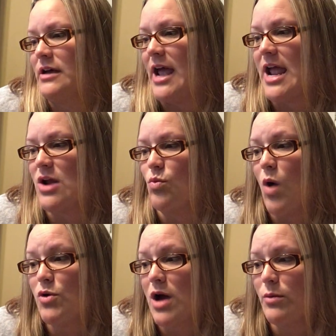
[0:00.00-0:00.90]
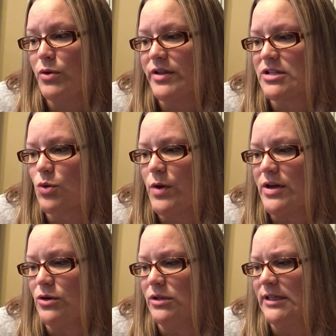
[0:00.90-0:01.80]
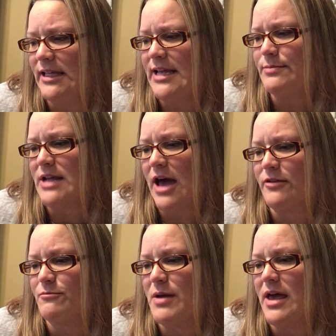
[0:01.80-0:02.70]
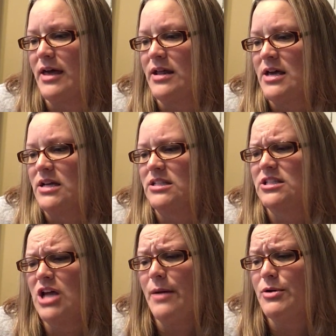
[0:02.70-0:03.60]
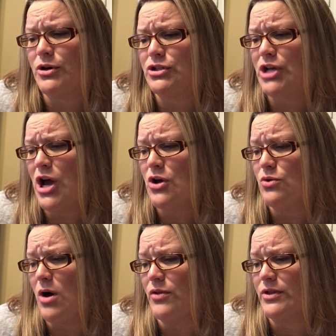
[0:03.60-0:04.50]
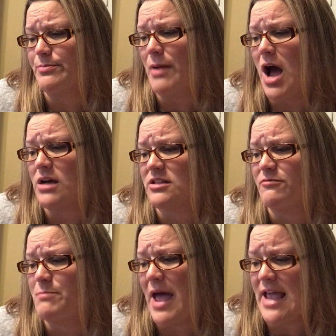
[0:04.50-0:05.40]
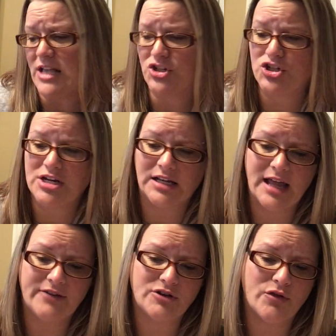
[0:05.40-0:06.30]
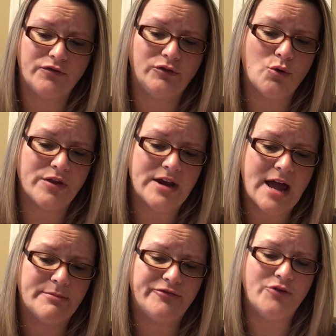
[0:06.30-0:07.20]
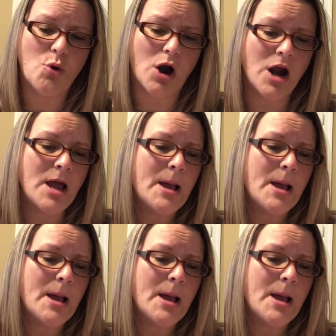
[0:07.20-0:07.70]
Anne woke up with a squeal, leaped out of bed, stubbed her toe on the box of paints she had left on the floor the night before,